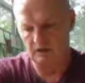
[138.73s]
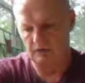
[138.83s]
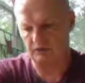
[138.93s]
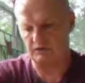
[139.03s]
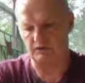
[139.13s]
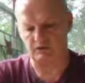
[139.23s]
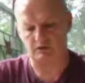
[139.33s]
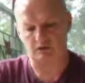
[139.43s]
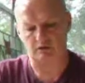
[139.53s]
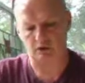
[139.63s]
because it's
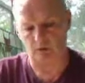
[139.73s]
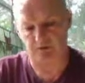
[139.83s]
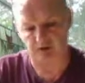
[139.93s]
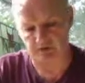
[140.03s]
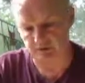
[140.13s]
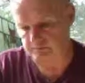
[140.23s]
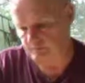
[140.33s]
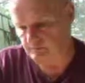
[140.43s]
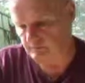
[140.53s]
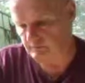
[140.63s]
a club set,
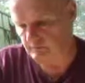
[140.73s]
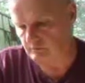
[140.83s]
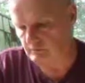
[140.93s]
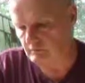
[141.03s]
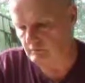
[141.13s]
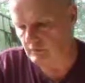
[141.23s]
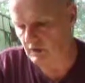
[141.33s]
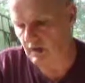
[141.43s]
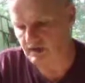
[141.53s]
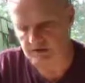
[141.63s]

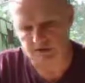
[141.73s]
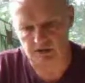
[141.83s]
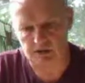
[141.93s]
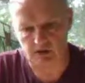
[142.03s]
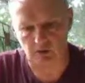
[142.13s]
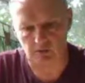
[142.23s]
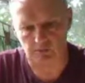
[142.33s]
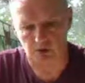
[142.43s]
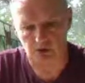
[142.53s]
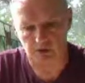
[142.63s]
and this is a
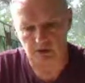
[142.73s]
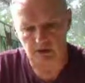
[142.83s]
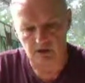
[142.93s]
club board.